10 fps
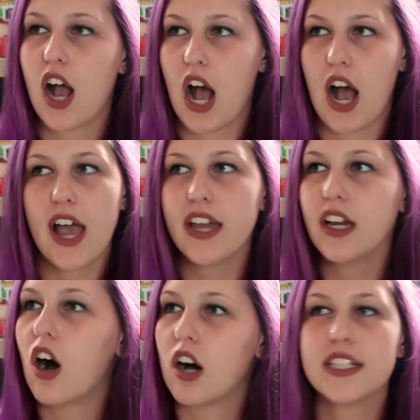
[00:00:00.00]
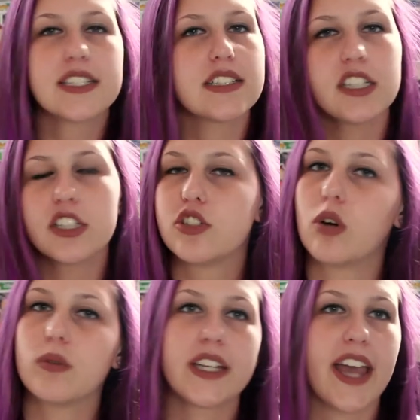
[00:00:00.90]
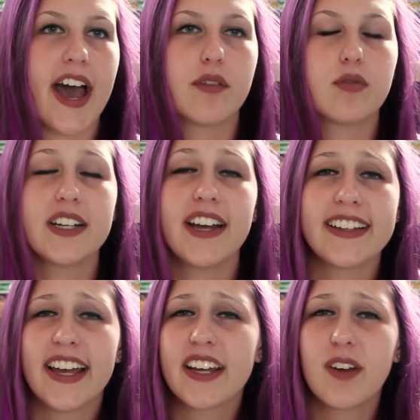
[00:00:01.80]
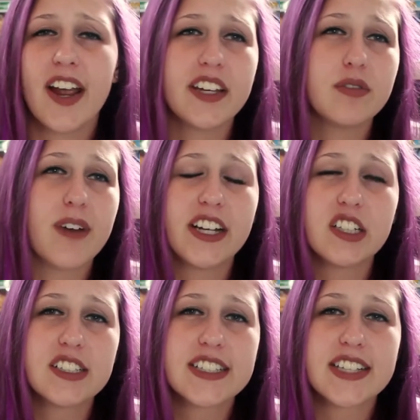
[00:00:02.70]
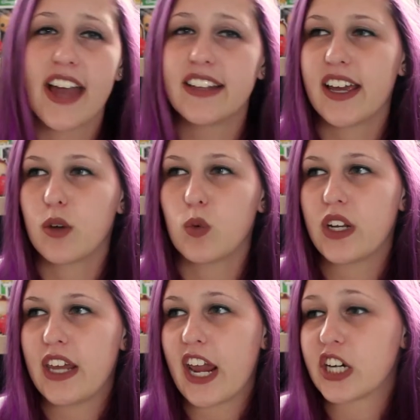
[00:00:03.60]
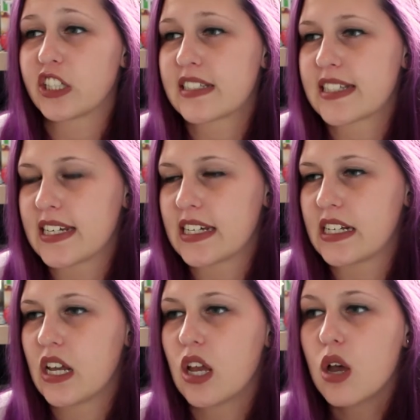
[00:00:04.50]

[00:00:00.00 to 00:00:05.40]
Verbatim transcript: I honestly don't really have one. I like Ryan Reynolds. I like Woody Harrelson.